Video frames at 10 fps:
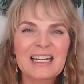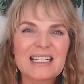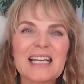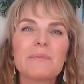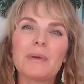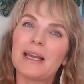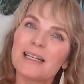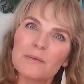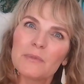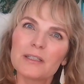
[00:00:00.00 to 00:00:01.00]
Deep
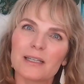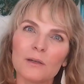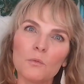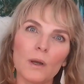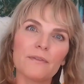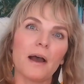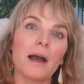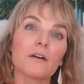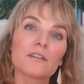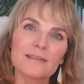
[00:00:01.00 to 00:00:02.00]
intimacy with
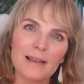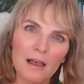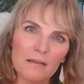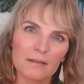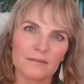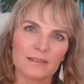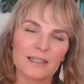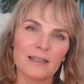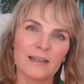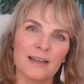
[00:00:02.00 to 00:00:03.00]
ourselves.